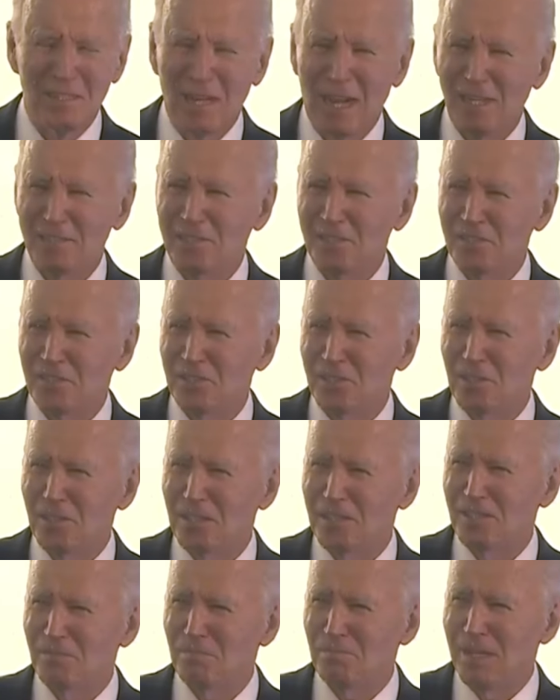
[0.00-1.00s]
I
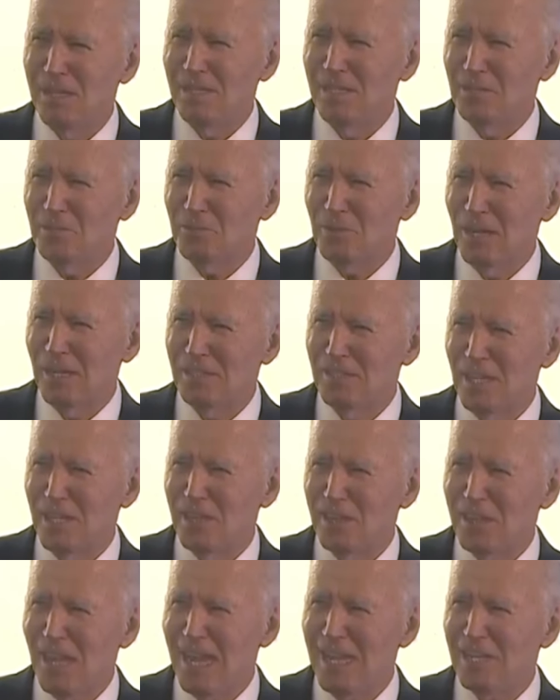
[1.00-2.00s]
sincerely mean this when I say
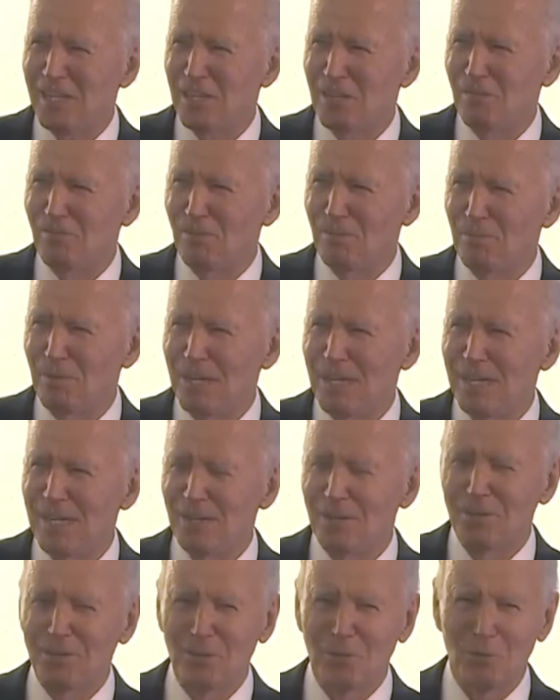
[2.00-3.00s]
thank you for being
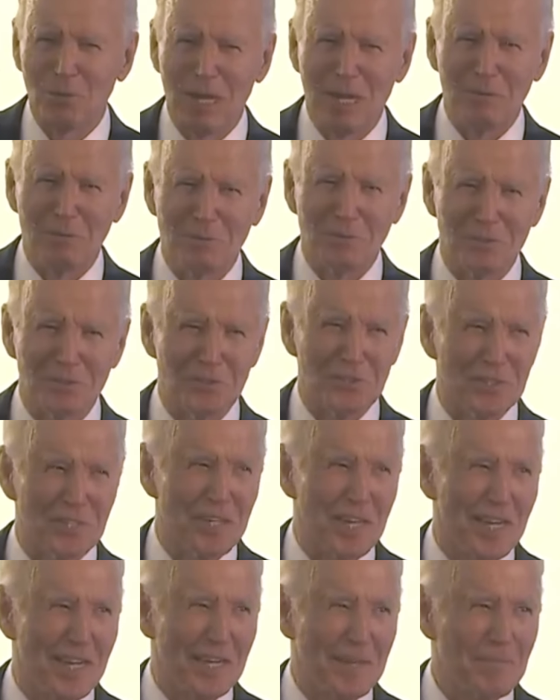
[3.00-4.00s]
here in the rain with us
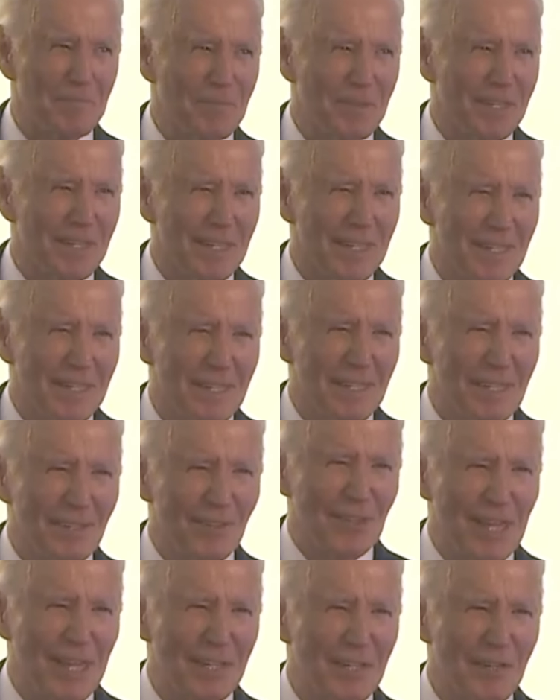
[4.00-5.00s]
today.
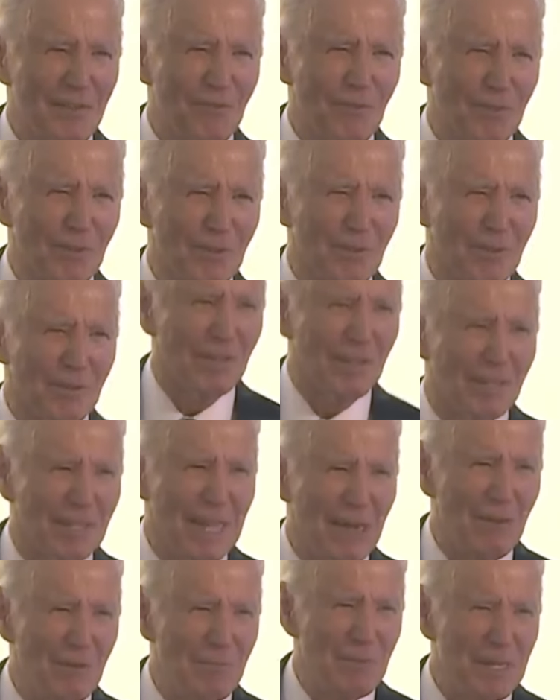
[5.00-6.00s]
Thank you for
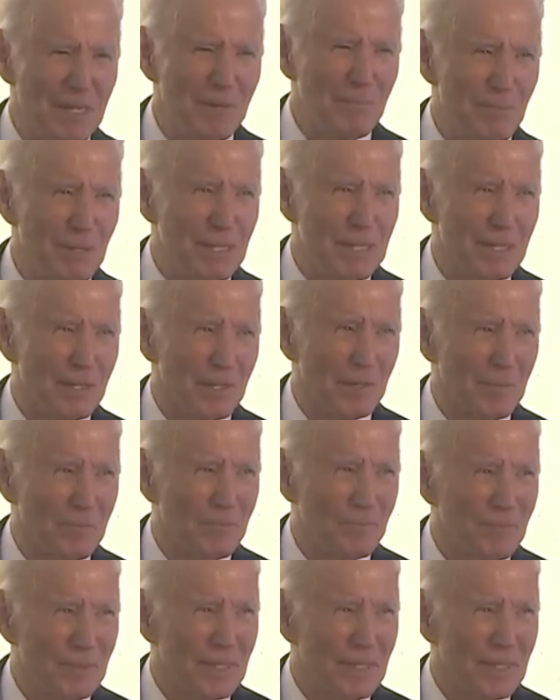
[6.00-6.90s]
allowing me to be here.